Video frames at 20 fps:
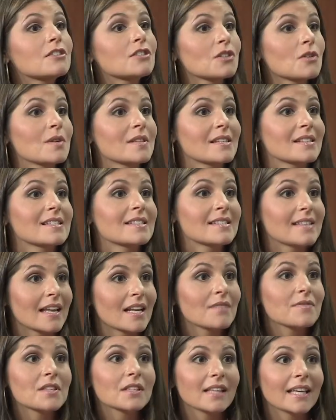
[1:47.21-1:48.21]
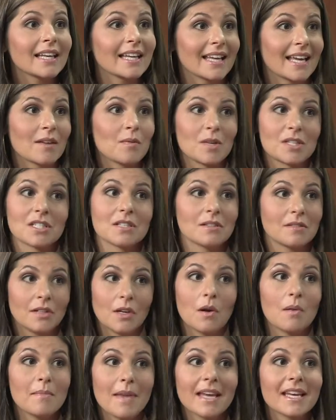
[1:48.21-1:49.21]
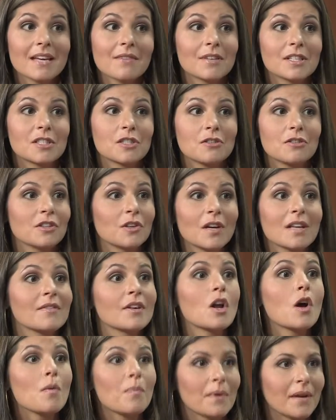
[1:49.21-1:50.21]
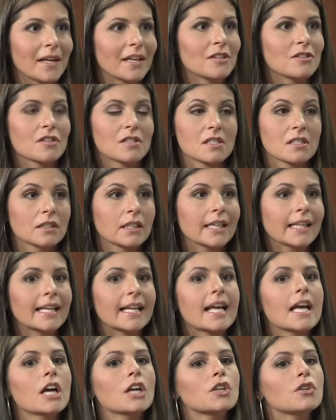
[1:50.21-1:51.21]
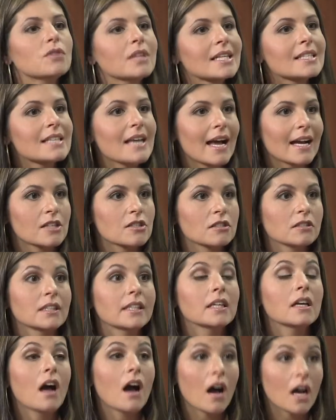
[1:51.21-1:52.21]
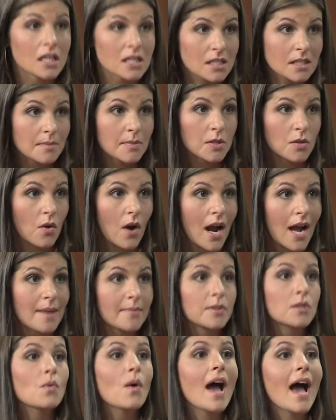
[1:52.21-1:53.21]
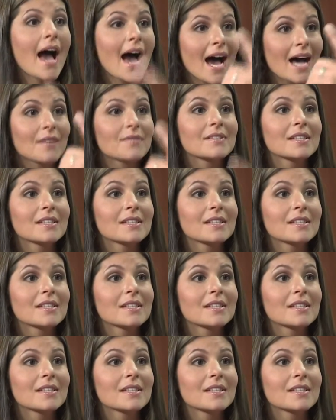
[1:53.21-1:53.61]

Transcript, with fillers: to do is, instead of deleting it, which, you know, many of us do, you don't even open it, you just delete it. You need to actually unsubscribe. You have to